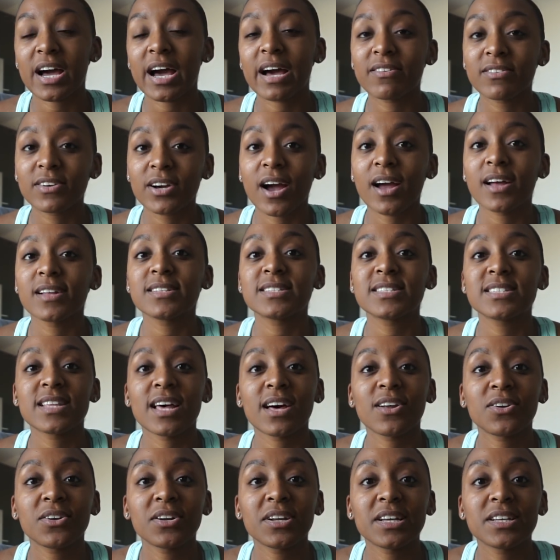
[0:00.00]
I've gotten
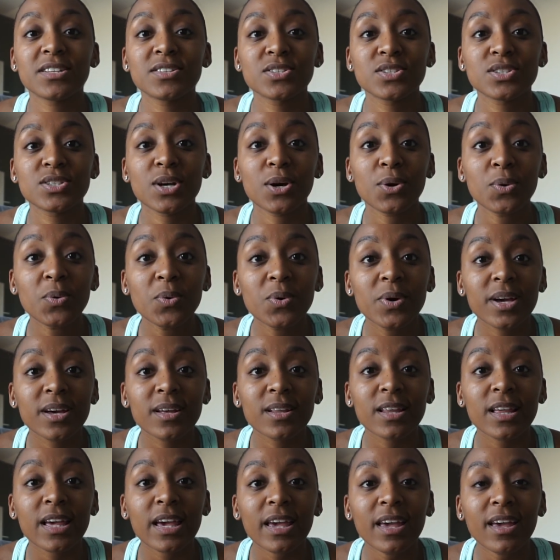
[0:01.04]
settled in so
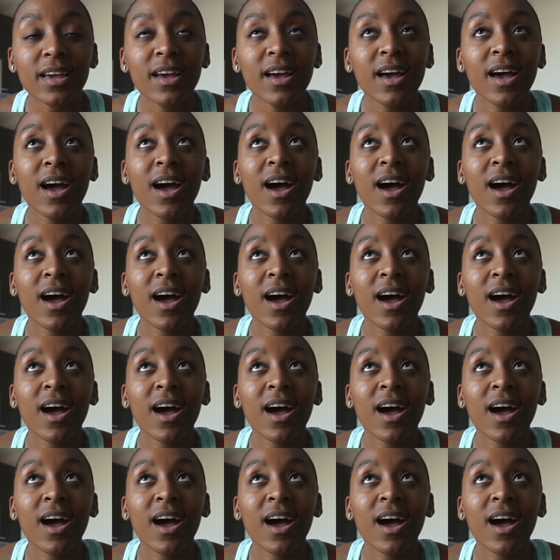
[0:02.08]
quickly.